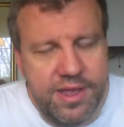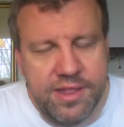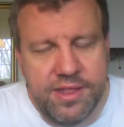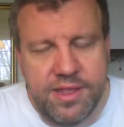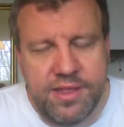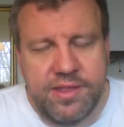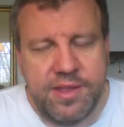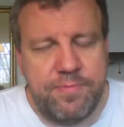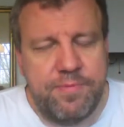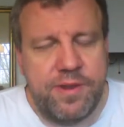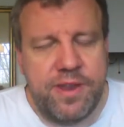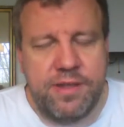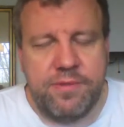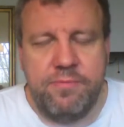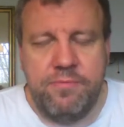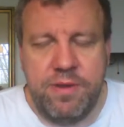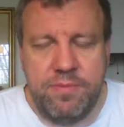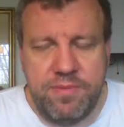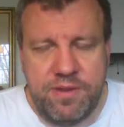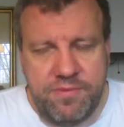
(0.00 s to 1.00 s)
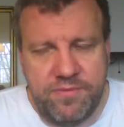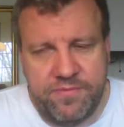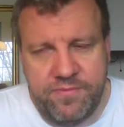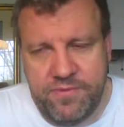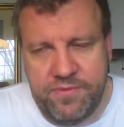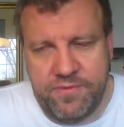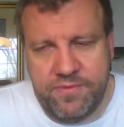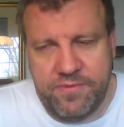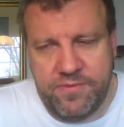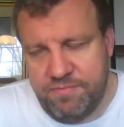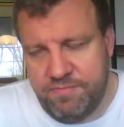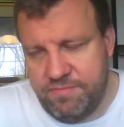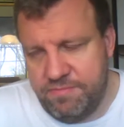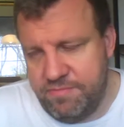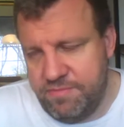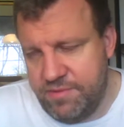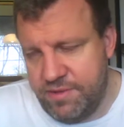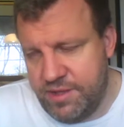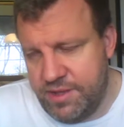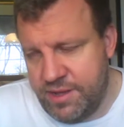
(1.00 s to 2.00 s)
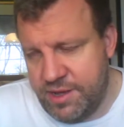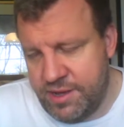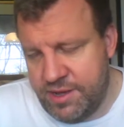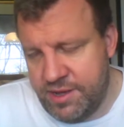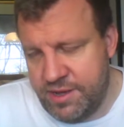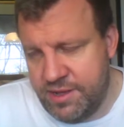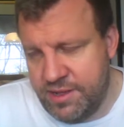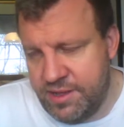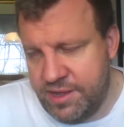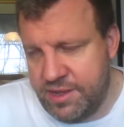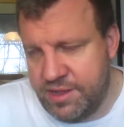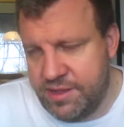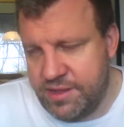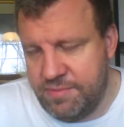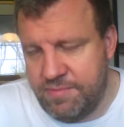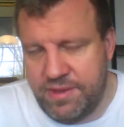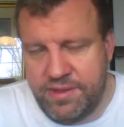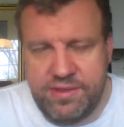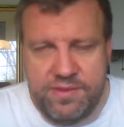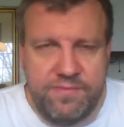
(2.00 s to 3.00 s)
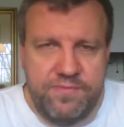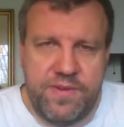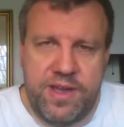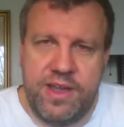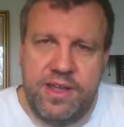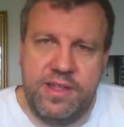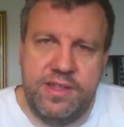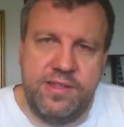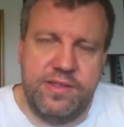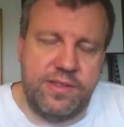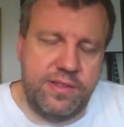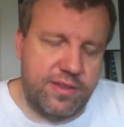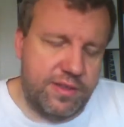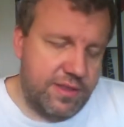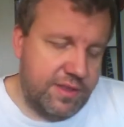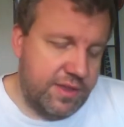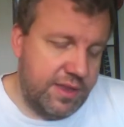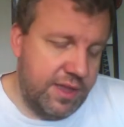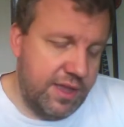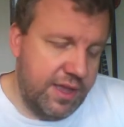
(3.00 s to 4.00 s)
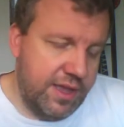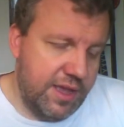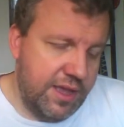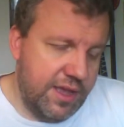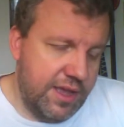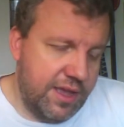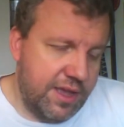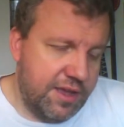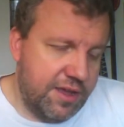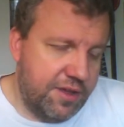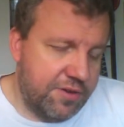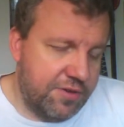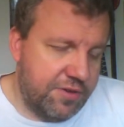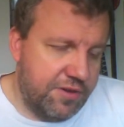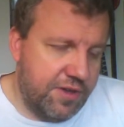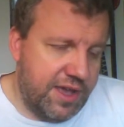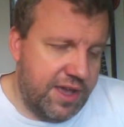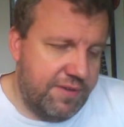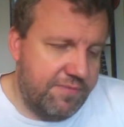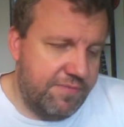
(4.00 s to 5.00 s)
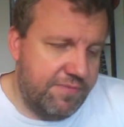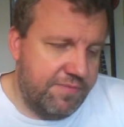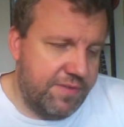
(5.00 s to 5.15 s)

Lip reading: things that protect women from like domestic violence, and you know, you have